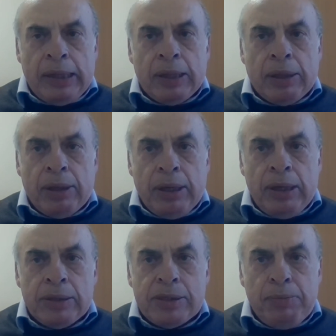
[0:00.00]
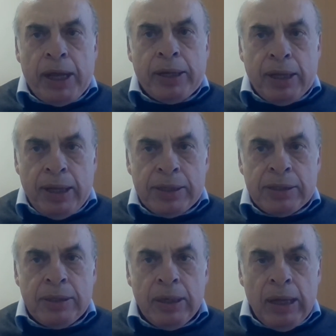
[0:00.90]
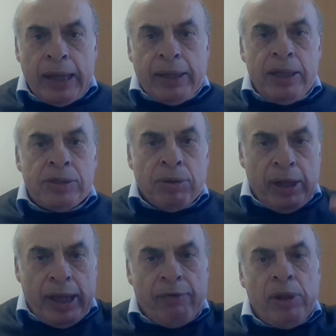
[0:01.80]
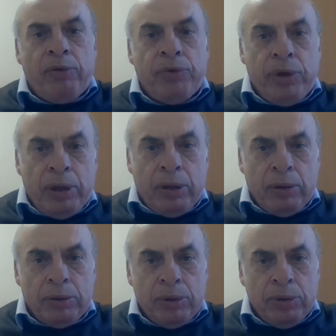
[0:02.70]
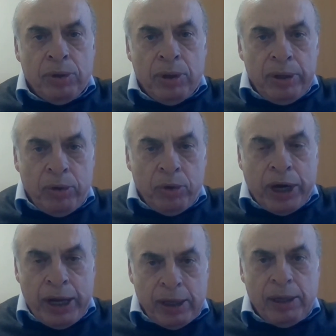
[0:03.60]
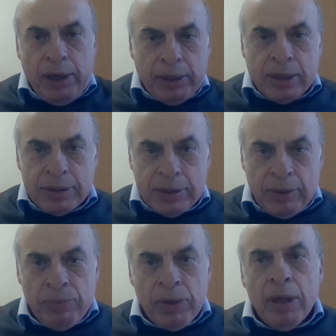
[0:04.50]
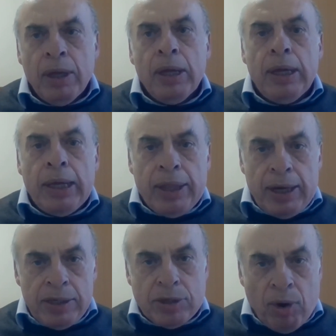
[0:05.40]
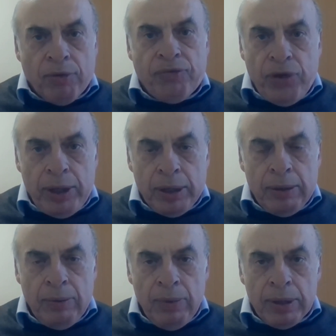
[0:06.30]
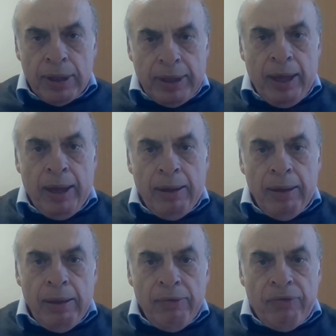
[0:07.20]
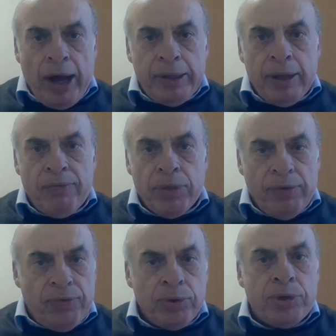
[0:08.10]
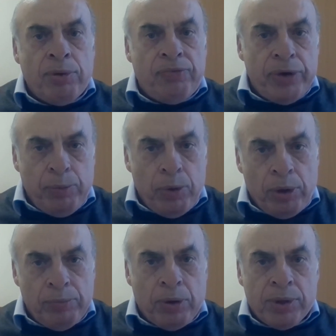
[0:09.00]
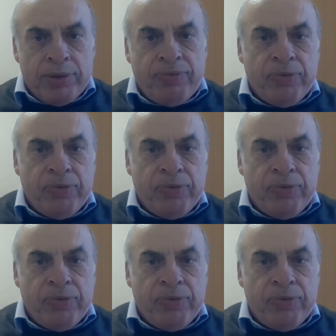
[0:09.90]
the similarity is, at least on the level of Ukrainian leaders, there is strong feeling that they're fighting for the future of free world, because